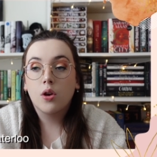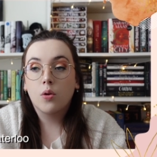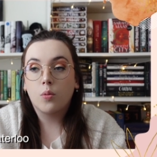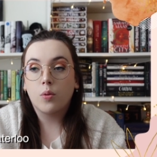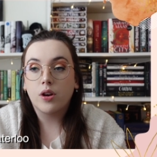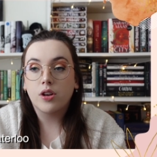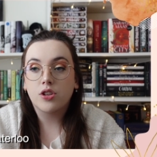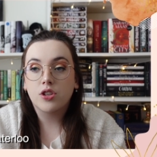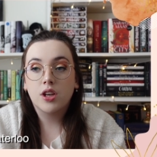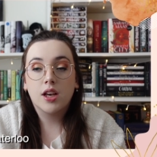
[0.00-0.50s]

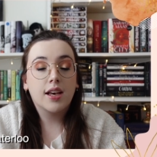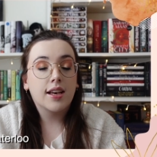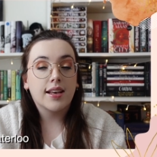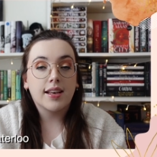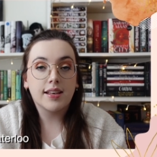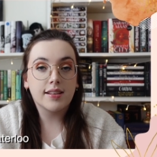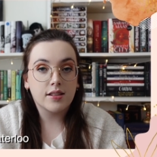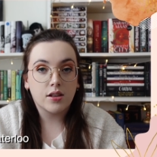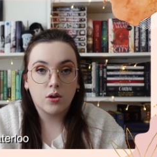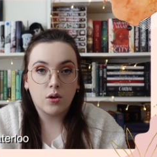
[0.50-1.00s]
which
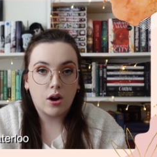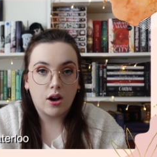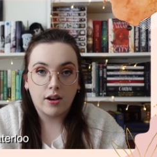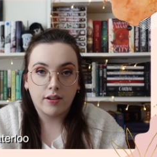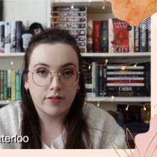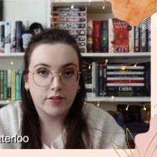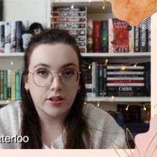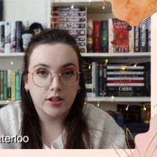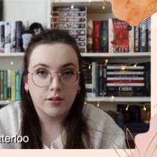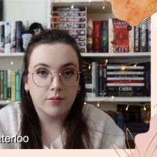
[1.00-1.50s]
isn't
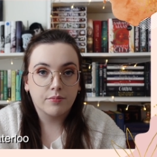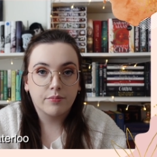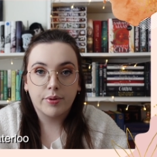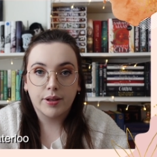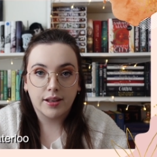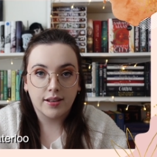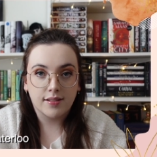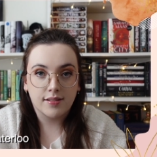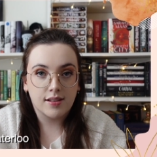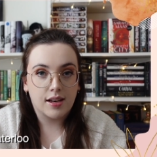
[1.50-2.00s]
often
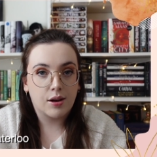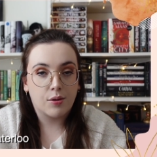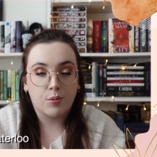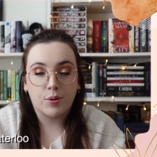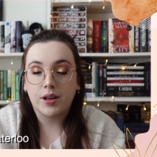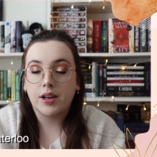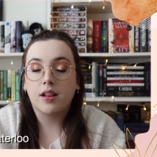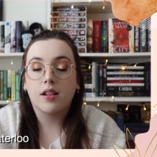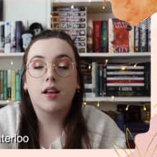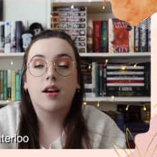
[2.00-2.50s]
because I
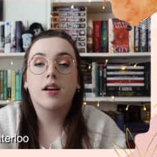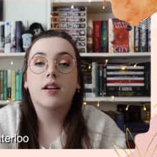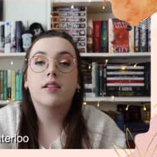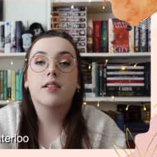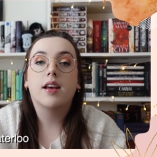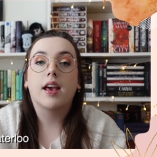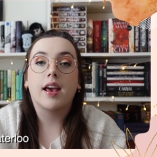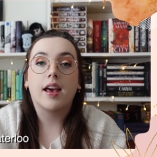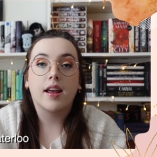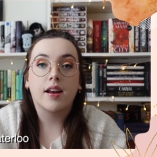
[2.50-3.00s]
read a lot
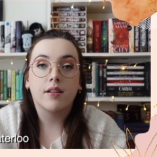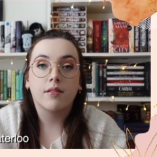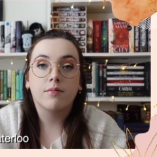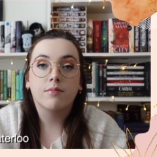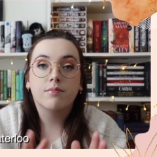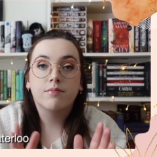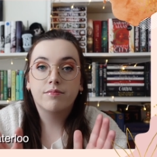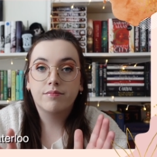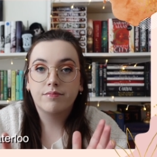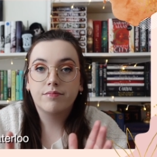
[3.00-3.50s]
and
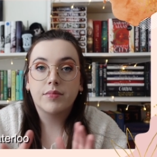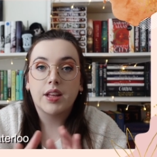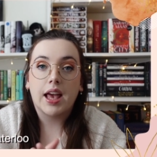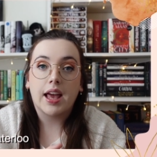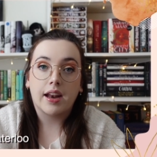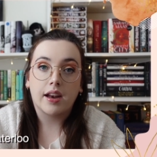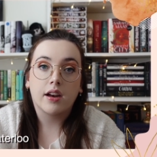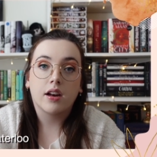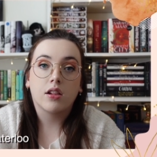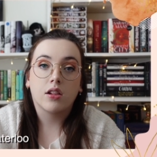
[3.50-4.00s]

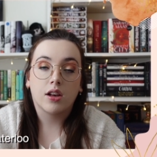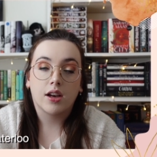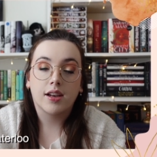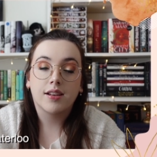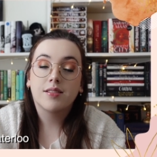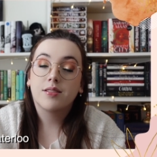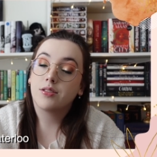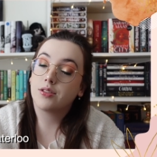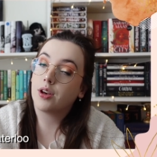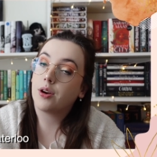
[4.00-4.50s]
edit a lot,
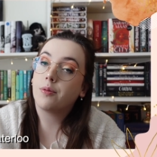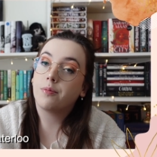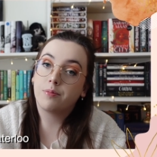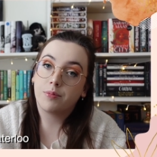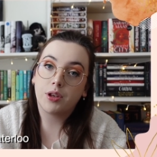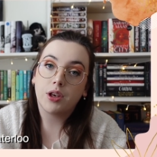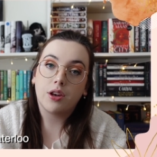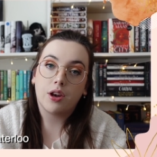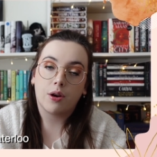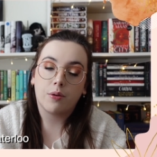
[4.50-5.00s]
so
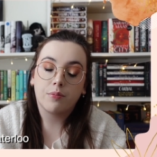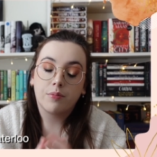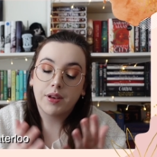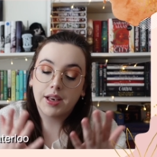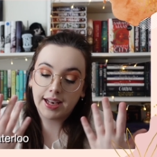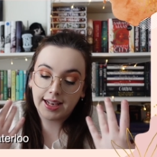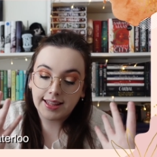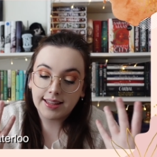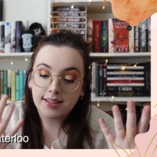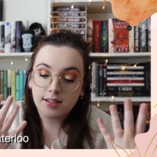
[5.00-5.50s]
you know,
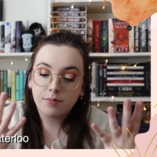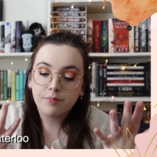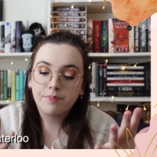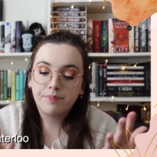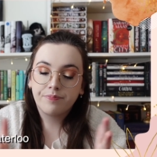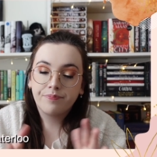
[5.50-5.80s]
it's